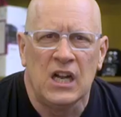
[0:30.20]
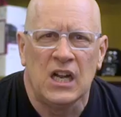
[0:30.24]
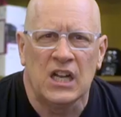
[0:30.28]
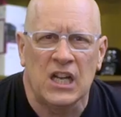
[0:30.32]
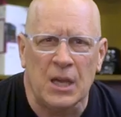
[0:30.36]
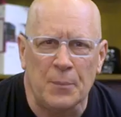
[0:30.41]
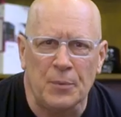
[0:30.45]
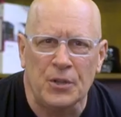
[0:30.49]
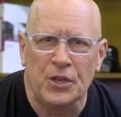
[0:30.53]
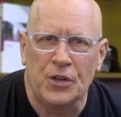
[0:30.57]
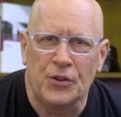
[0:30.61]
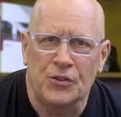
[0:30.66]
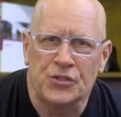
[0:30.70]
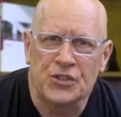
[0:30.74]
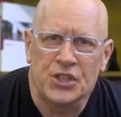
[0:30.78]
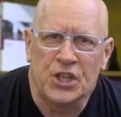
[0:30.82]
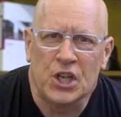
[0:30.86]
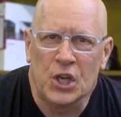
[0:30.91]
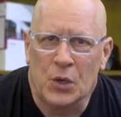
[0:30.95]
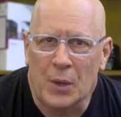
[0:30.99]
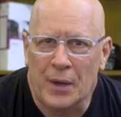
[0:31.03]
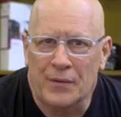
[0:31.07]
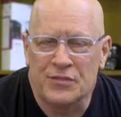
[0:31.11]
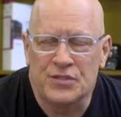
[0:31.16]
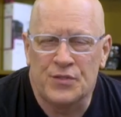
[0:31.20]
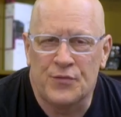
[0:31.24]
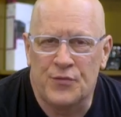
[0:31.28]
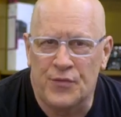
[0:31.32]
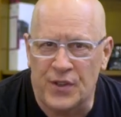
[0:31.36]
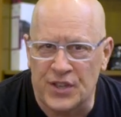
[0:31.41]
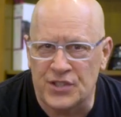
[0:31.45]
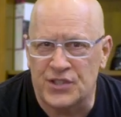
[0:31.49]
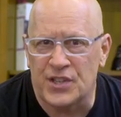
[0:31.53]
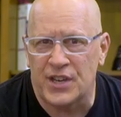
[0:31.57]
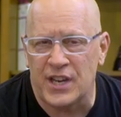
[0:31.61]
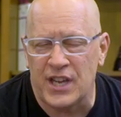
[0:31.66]
A couple of years ago, I was
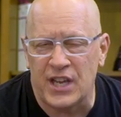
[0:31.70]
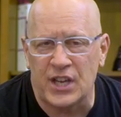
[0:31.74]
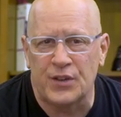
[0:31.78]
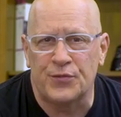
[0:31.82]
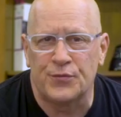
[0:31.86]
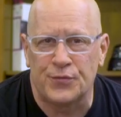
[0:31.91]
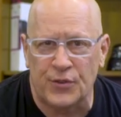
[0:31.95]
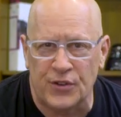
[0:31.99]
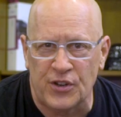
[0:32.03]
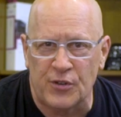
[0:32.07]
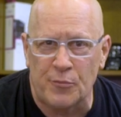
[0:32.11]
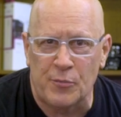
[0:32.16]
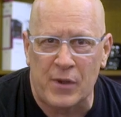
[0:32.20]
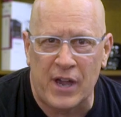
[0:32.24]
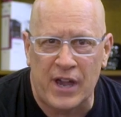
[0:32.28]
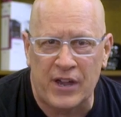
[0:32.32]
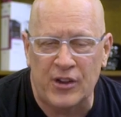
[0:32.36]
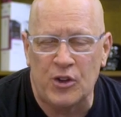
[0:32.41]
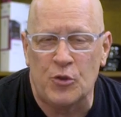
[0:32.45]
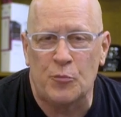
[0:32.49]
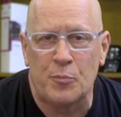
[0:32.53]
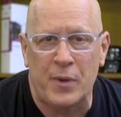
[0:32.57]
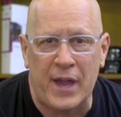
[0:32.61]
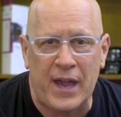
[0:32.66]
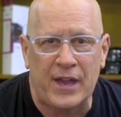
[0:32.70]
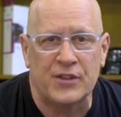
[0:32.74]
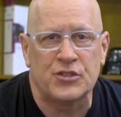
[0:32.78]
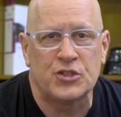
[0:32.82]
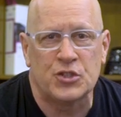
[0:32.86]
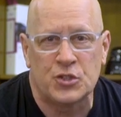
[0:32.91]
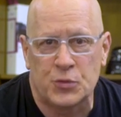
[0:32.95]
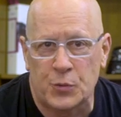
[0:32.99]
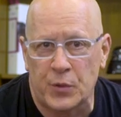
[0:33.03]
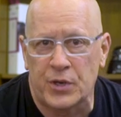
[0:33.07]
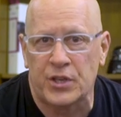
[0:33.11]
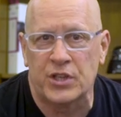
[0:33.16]
visiting a friend of mine who
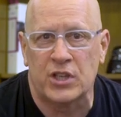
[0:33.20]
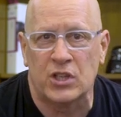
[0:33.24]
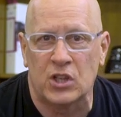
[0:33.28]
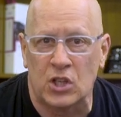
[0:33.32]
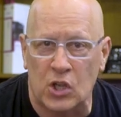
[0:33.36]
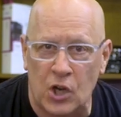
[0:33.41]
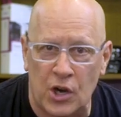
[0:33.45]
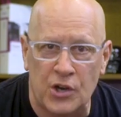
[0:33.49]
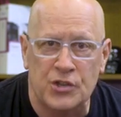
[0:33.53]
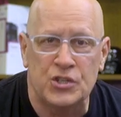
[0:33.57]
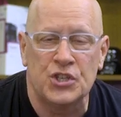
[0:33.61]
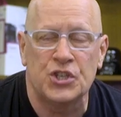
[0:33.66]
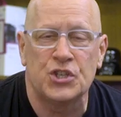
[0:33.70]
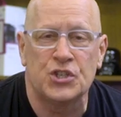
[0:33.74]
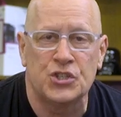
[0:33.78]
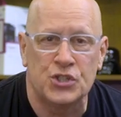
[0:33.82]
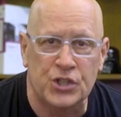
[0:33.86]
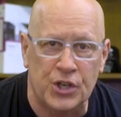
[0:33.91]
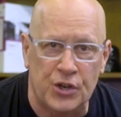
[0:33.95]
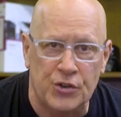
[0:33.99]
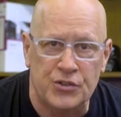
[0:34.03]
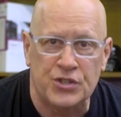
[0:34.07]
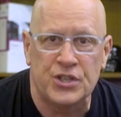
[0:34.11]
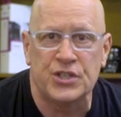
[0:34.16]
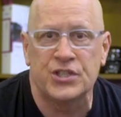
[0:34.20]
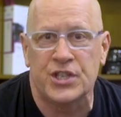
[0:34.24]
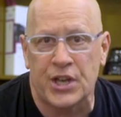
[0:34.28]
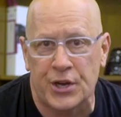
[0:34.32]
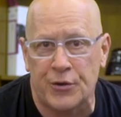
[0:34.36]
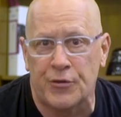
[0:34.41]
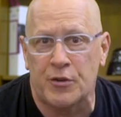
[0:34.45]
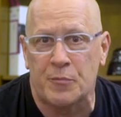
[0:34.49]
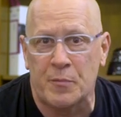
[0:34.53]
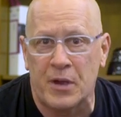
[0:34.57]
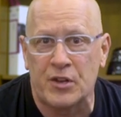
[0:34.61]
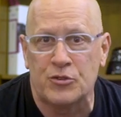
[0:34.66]
pastors one of the largest churches
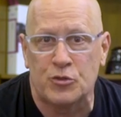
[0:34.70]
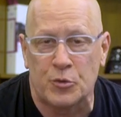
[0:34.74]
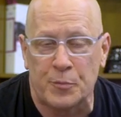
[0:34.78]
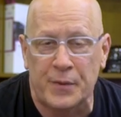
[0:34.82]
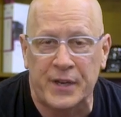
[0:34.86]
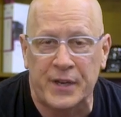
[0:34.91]
here in Metro